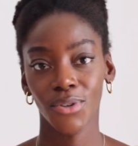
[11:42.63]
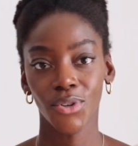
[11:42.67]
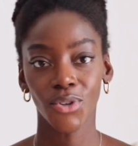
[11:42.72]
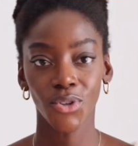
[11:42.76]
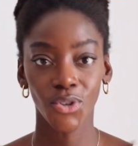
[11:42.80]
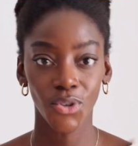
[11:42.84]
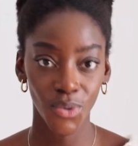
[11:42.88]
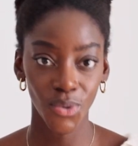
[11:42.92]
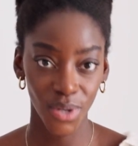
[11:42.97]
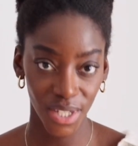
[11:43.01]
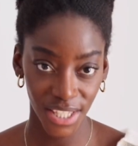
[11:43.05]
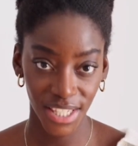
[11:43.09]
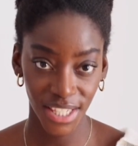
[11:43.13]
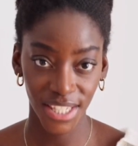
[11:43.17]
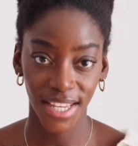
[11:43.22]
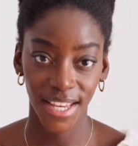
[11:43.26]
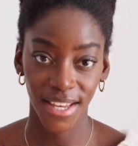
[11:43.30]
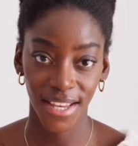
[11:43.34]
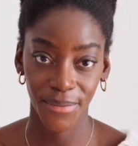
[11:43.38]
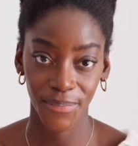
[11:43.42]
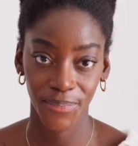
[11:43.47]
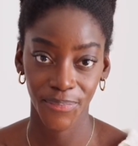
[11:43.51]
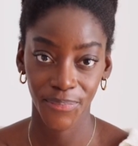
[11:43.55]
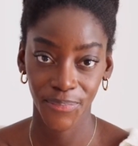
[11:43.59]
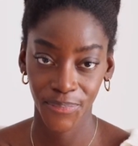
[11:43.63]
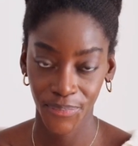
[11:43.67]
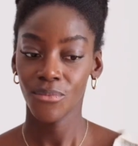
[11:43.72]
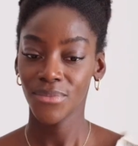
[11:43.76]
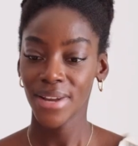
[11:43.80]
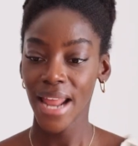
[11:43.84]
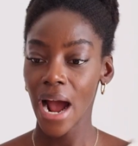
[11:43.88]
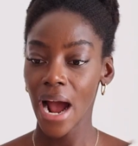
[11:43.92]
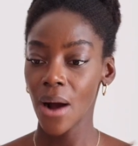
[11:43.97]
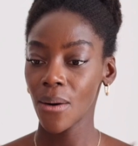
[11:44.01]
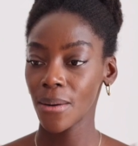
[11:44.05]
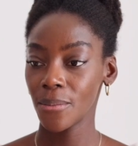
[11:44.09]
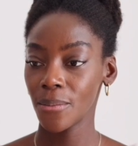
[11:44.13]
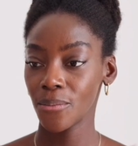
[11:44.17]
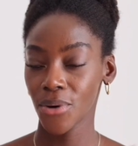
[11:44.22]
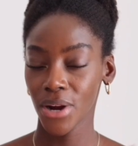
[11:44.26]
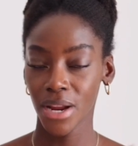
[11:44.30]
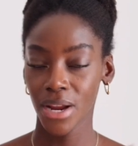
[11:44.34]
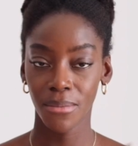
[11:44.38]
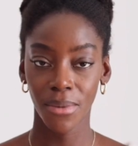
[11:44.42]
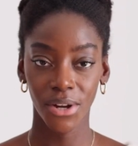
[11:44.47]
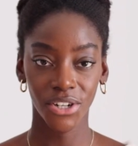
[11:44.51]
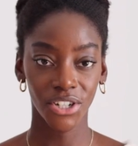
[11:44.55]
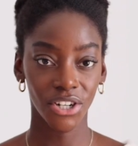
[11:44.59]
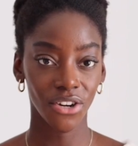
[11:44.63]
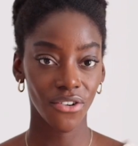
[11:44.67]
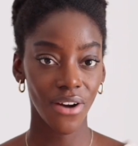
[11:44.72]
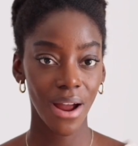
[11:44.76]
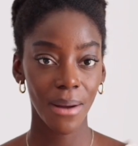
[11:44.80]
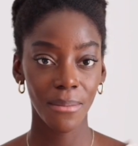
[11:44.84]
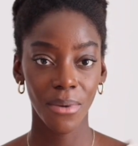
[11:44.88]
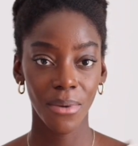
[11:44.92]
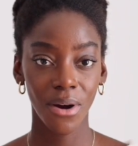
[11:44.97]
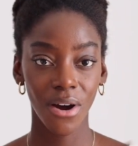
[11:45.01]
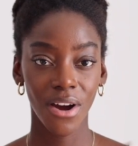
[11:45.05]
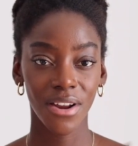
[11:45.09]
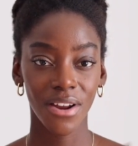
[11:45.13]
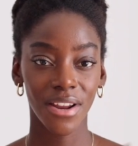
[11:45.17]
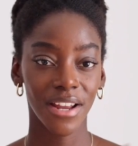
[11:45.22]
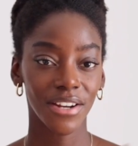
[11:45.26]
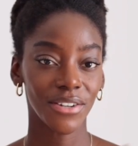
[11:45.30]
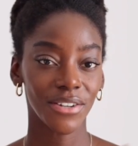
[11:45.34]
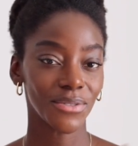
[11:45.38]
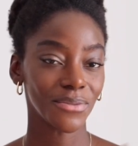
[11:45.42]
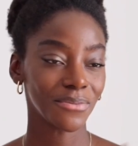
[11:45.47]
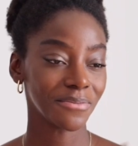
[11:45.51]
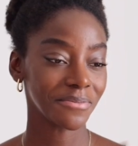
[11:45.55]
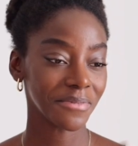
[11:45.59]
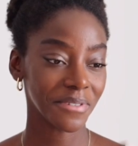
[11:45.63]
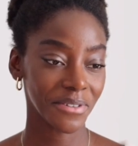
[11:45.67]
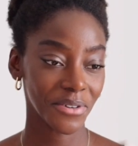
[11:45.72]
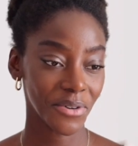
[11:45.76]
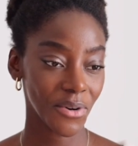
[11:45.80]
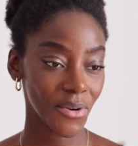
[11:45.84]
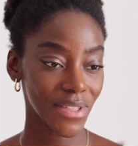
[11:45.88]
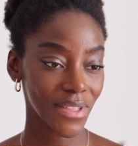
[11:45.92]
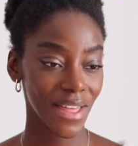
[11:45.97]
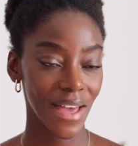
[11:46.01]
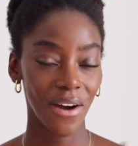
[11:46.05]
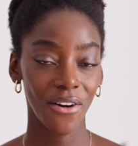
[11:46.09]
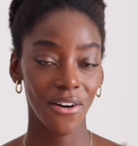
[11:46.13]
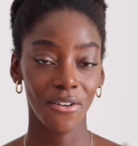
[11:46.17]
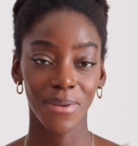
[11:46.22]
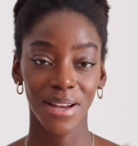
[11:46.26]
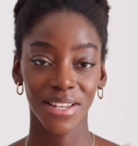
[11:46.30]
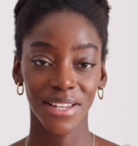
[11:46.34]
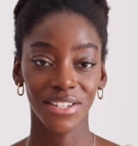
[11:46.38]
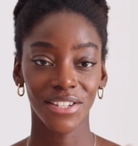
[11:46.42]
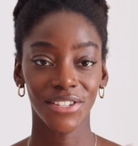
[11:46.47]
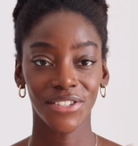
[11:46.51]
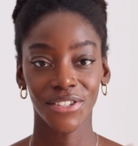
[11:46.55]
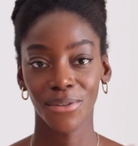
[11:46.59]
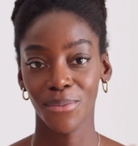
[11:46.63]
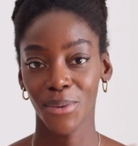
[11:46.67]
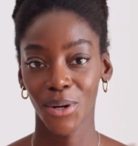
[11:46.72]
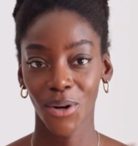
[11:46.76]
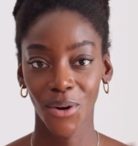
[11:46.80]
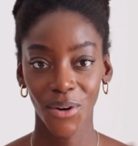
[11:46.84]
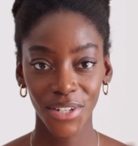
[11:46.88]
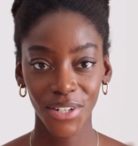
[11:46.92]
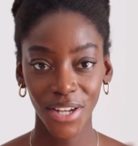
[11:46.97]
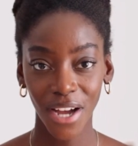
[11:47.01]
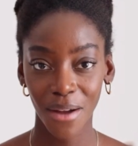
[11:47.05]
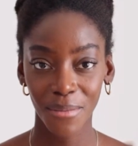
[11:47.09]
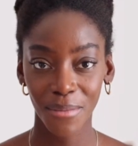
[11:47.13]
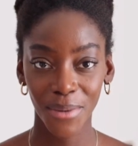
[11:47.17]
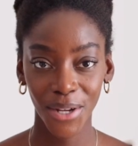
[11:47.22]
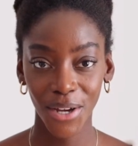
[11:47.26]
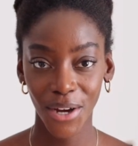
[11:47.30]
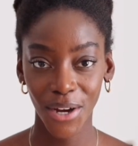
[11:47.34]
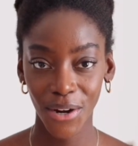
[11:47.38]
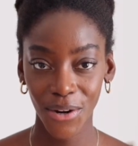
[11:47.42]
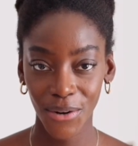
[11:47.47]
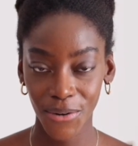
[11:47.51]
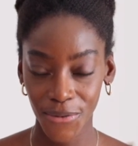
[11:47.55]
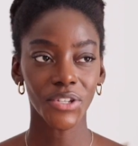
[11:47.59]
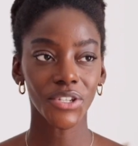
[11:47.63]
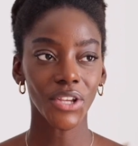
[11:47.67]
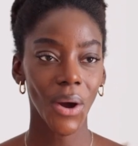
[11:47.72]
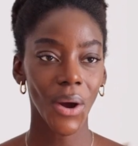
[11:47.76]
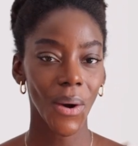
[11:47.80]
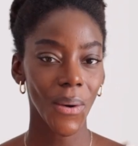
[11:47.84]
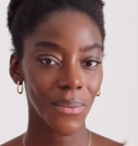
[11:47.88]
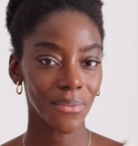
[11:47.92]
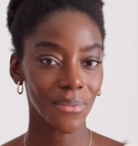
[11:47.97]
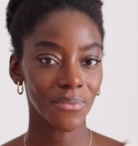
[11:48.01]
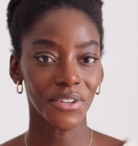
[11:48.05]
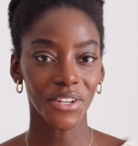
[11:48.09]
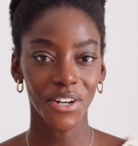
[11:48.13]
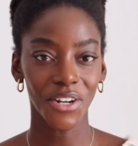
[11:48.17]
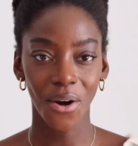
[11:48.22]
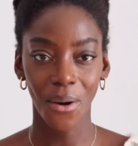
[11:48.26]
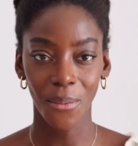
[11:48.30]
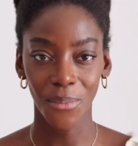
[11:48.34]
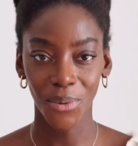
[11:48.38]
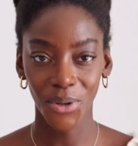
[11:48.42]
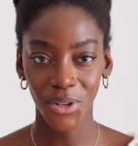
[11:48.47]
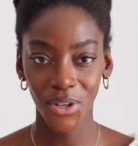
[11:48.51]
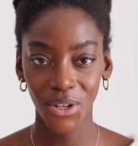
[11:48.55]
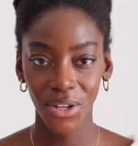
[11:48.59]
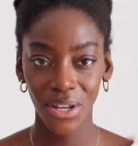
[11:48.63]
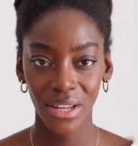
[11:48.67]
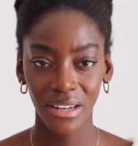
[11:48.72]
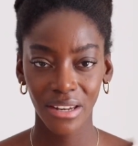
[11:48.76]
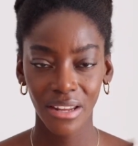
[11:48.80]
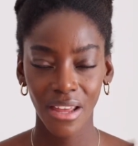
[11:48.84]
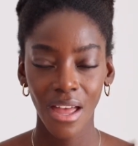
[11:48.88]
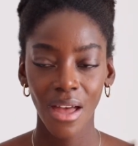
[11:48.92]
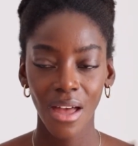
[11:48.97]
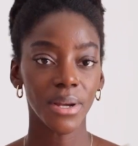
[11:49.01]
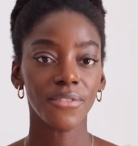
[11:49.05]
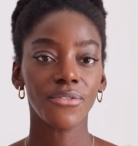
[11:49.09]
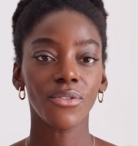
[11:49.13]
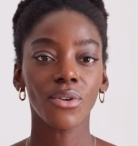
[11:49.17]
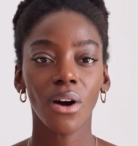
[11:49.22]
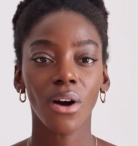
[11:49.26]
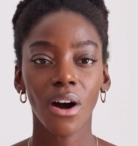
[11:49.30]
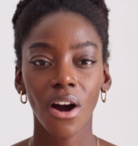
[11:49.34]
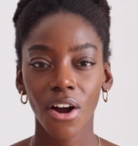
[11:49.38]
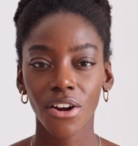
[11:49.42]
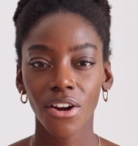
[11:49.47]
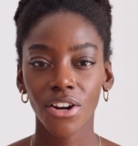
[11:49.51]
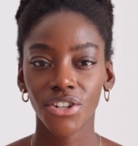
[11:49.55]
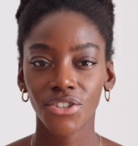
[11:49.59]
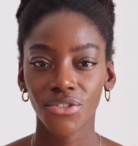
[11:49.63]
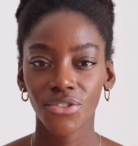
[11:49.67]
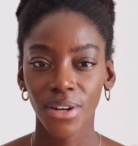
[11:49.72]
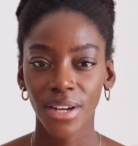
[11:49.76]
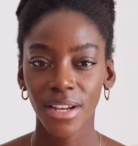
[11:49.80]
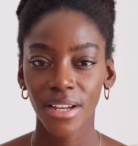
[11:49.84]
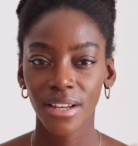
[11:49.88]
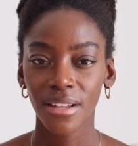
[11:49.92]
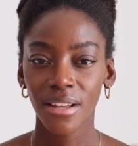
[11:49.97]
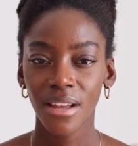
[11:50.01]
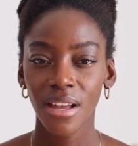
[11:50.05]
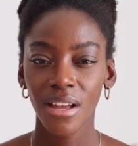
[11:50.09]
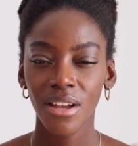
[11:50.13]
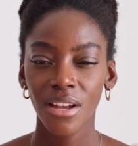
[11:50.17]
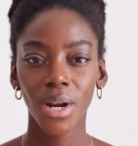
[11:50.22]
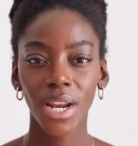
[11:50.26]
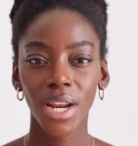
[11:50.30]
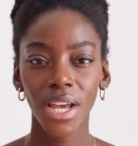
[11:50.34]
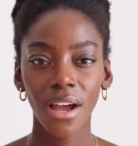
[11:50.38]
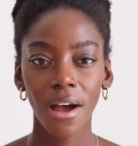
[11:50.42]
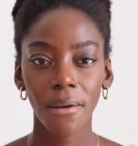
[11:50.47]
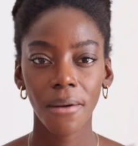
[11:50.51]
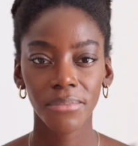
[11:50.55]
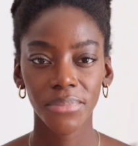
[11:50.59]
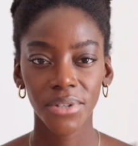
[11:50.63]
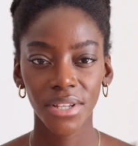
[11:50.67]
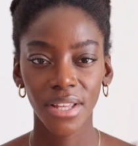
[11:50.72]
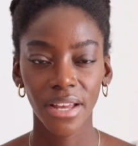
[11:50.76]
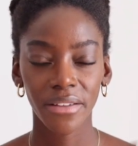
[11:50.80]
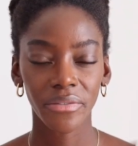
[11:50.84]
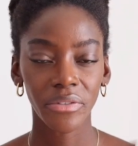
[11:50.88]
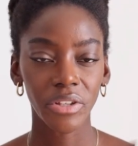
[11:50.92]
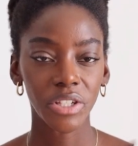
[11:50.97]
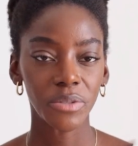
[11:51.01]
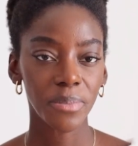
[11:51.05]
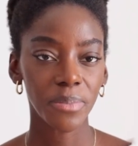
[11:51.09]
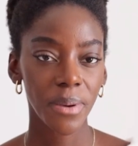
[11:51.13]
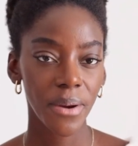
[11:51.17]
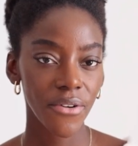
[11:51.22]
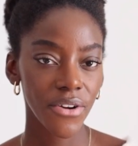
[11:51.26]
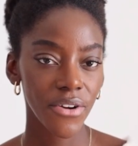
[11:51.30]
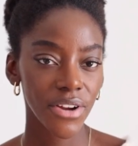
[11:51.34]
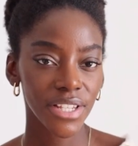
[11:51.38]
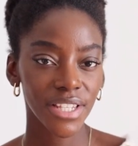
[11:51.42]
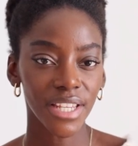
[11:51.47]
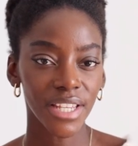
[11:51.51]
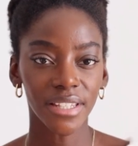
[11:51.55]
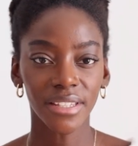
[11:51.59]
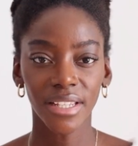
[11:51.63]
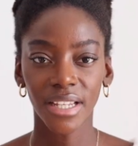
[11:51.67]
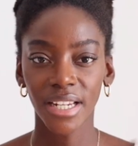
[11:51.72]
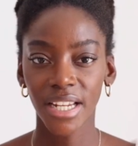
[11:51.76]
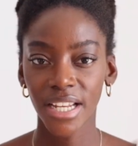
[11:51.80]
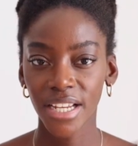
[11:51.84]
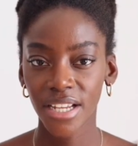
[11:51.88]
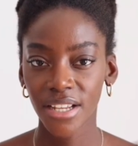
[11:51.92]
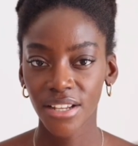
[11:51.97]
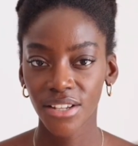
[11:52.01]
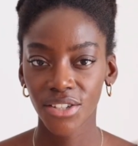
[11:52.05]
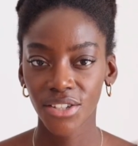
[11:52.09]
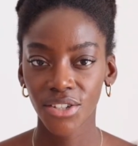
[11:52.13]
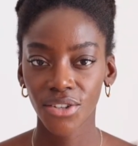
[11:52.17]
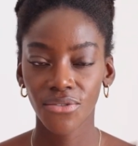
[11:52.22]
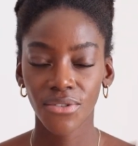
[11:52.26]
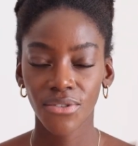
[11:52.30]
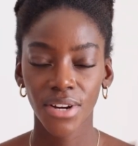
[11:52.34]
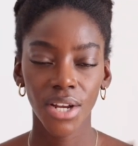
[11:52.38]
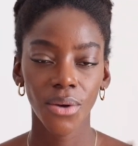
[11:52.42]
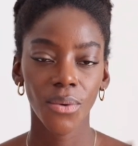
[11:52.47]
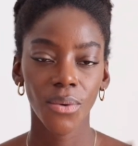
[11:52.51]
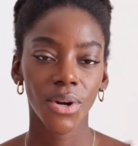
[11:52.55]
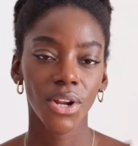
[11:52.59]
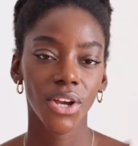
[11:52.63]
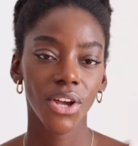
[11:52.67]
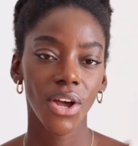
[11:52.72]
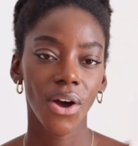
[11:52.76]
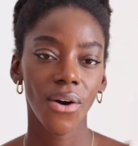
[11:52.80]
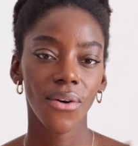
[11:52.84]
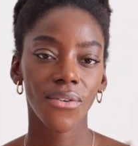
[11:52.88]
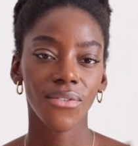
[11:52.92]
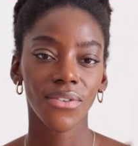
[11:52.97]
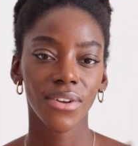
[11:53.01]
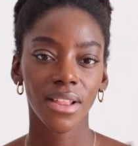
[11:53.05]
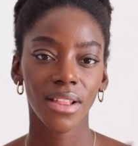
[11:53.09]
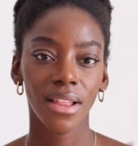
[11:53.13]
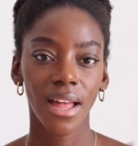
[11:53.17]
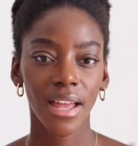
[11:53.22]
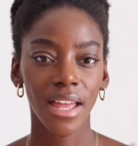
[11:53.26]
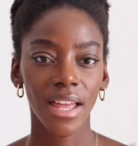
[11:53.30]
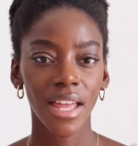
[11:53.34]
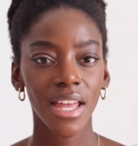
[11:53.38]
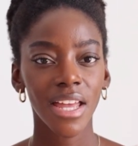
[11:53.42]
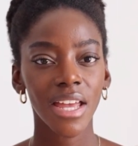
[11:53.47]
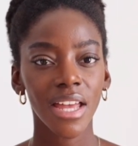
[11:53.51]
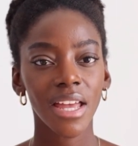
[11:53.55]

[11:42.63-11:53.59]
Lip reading: you could see it. Now I'm pretty much a grandma and I got that out of my system a long time ago. So, you know, I'm good. But if you are gonna drink, when it comes to like the spirits and the liquors, you really wanna go for like